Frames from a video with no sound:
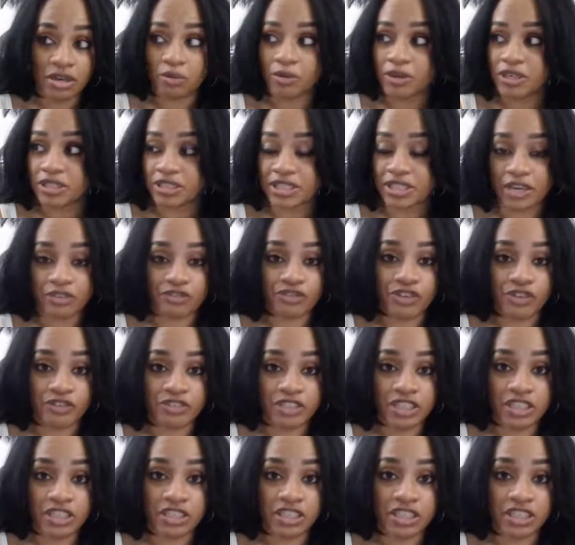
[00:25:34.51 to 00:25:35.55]
What is that?
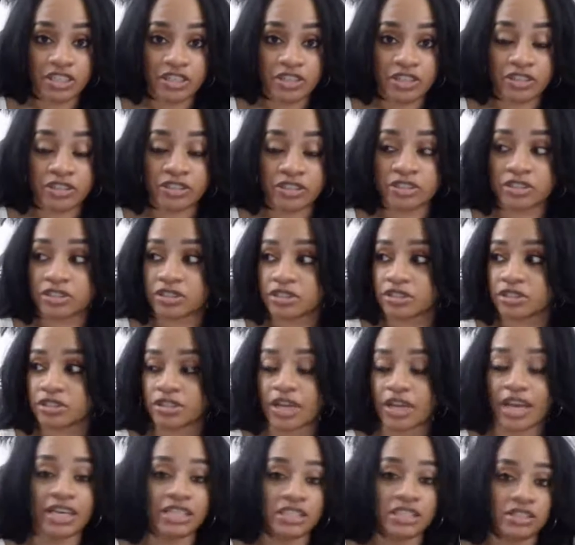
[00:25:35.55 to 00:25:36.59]
15 years,
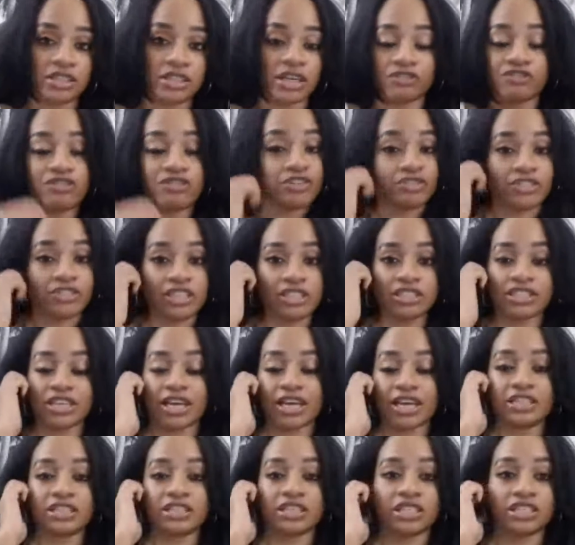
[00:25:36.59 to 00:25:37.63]
15 to
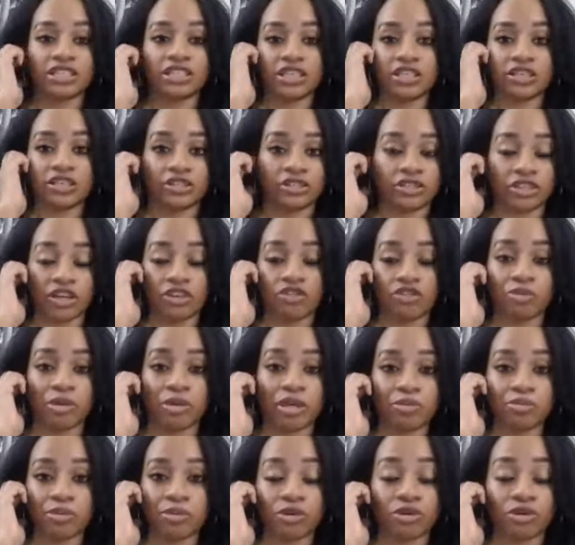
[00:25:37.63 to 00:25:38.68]
18 years of
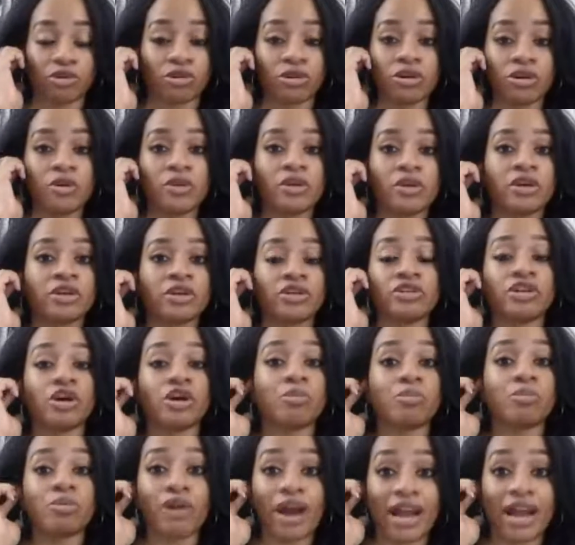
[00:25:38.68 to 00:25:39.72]
people,
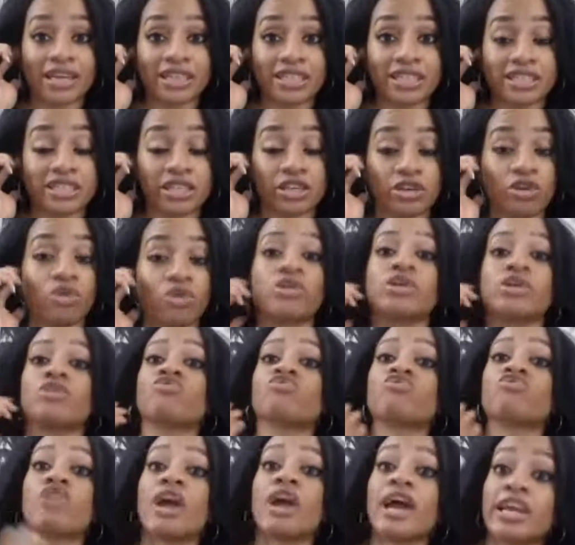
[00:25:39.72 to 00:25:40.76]
practicing on a
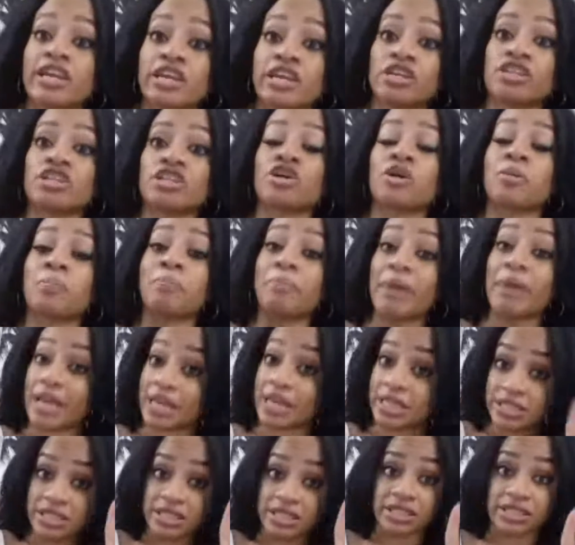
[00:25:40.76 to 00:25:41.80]
regular
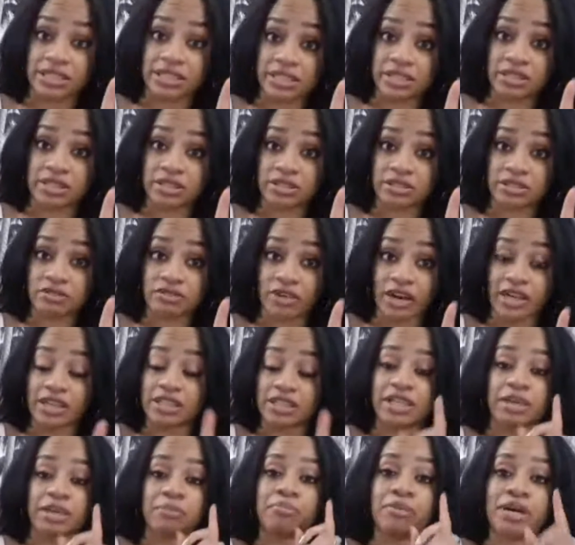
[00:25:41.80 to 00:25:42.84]
basis, right?
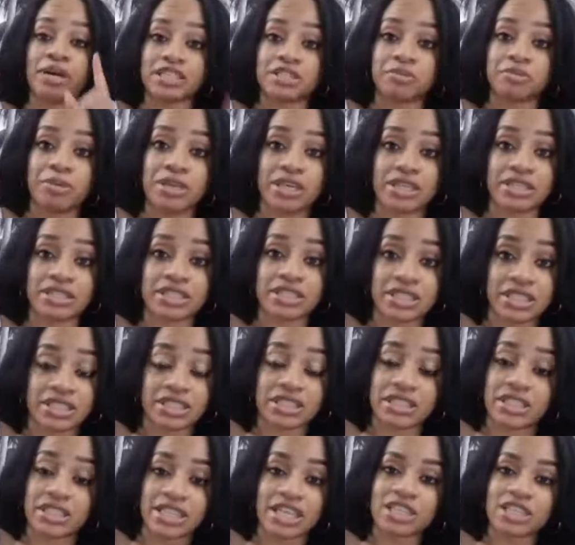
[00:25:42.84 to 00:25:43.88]
They must be
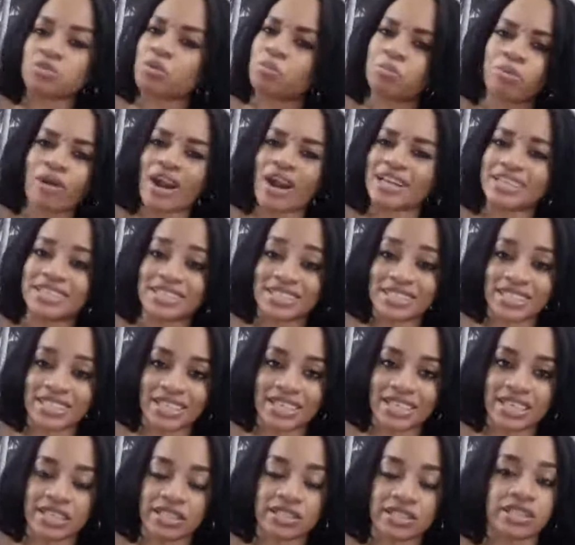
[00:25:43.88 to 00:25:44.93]
consistent. That's what practice
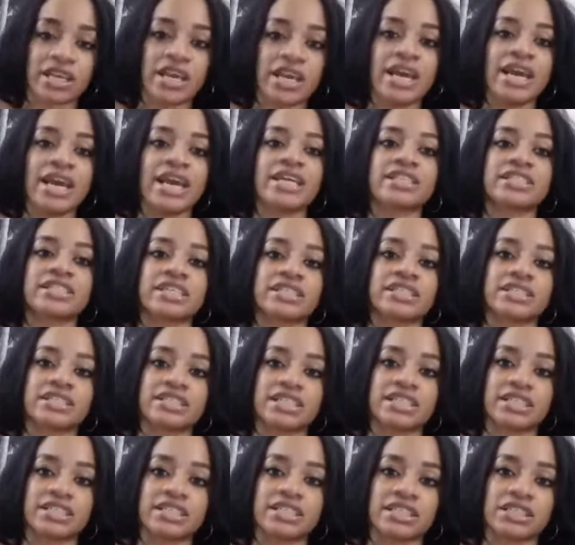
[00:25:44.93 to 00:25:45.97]
is. It's
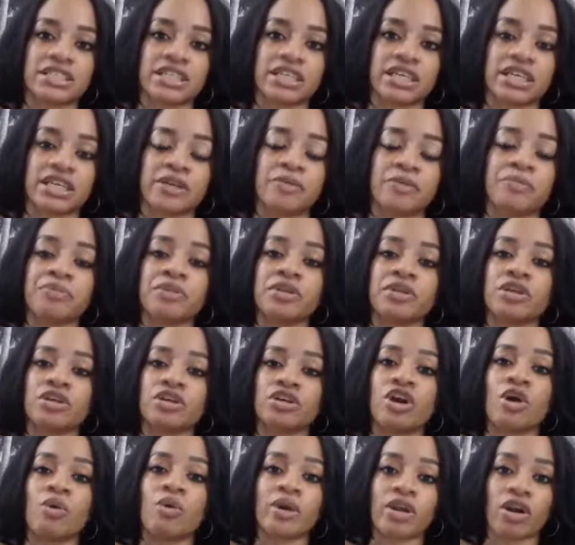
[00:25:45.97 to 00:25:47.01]
consistently
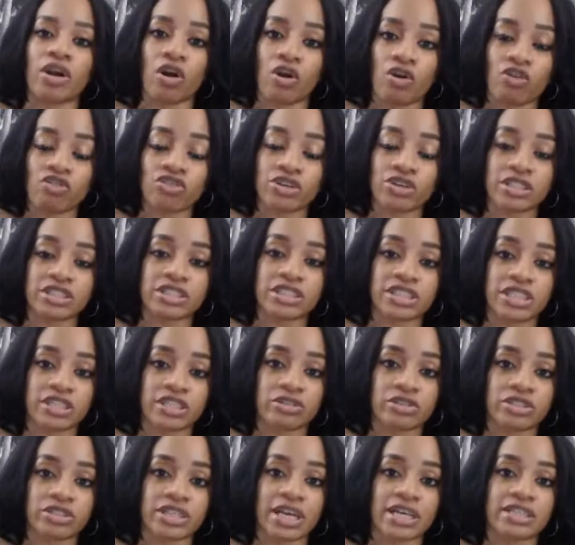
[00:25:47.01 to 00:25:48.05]
going over the
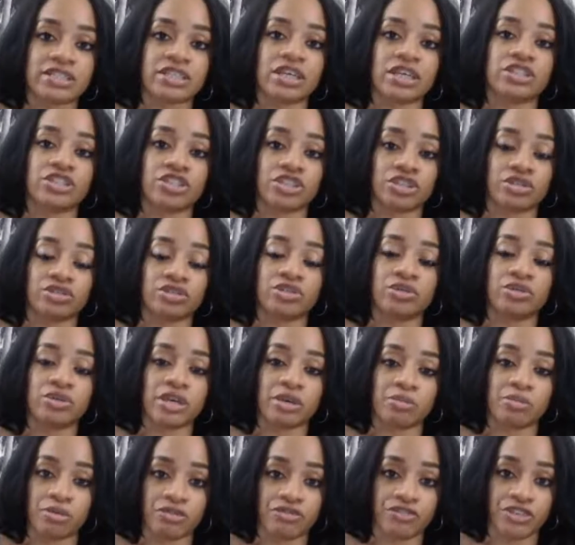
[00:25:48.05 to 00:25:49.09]
skill sets until you
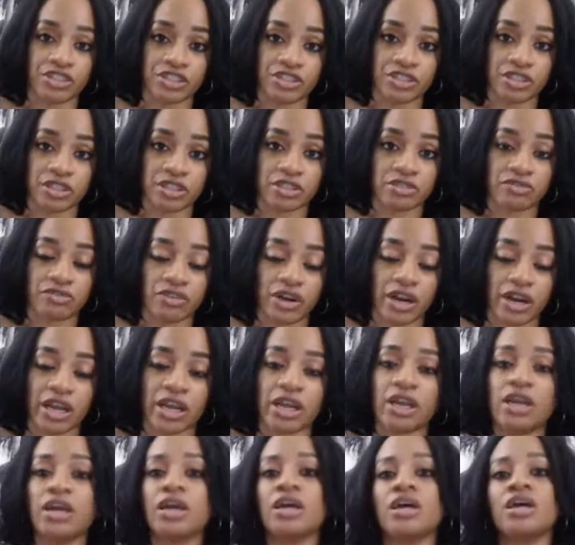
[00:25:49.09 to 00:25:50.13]
get proficient,
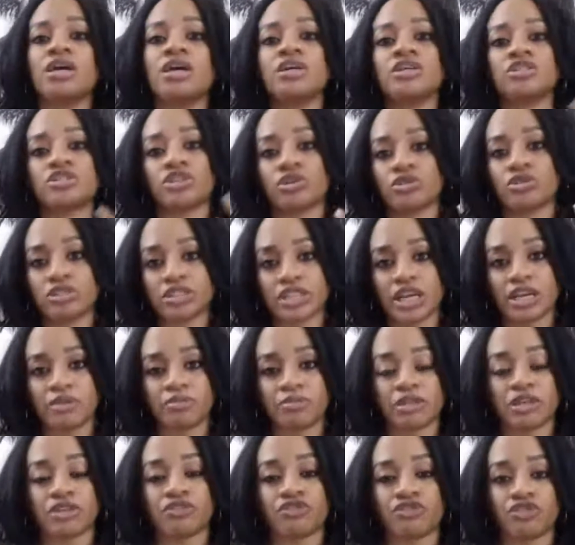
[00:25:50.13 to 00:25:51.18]
right? So same
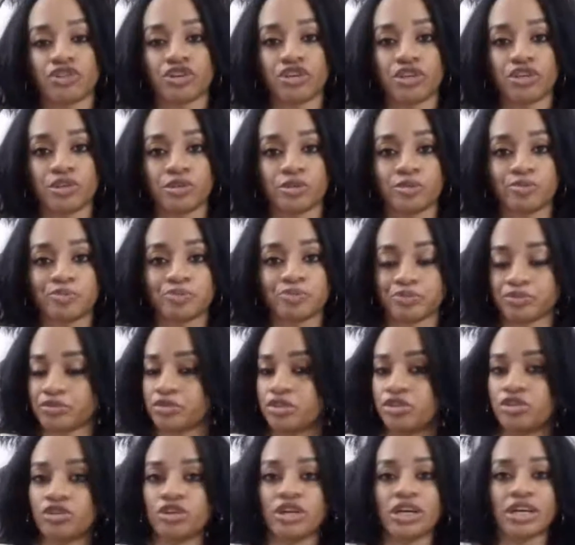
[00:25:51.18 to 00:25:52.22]
thing for you.
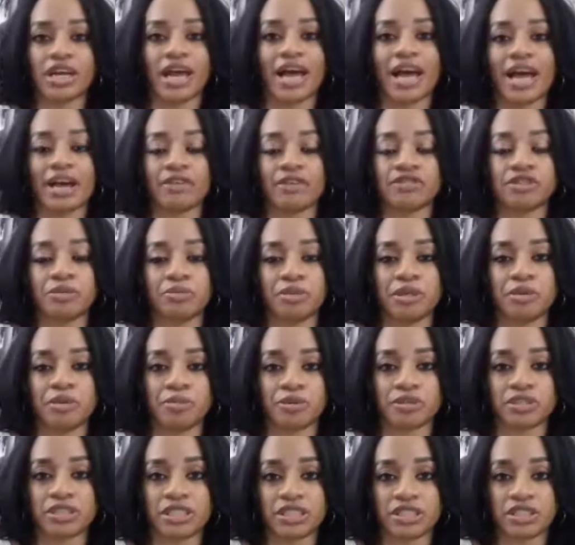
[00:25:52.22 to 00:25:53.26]
You're going to have to be
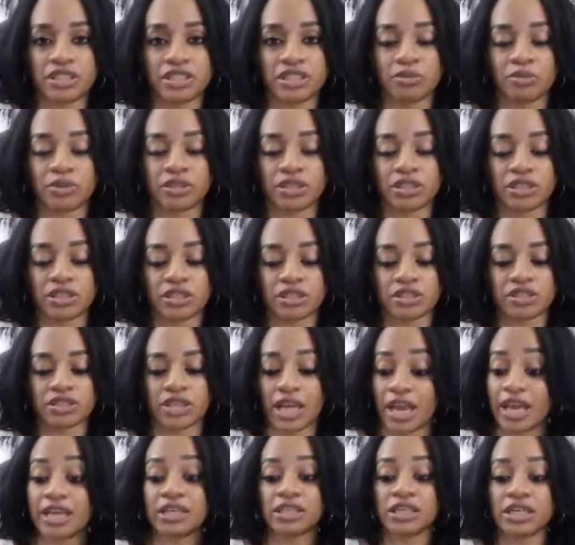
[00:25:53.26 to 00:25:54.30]
persistent with this
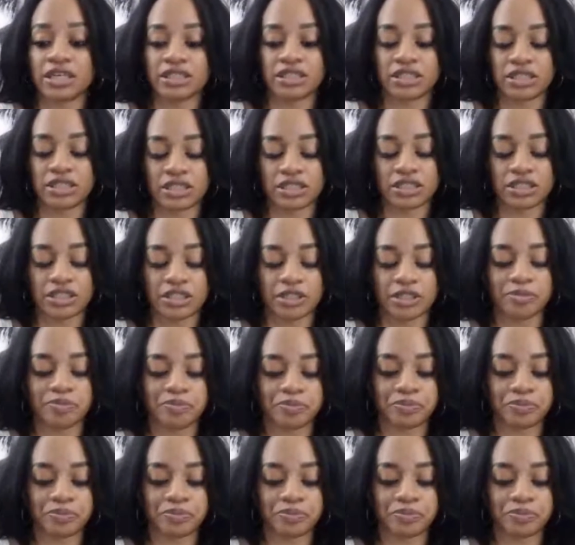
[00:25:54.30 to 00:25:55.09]
and consistent.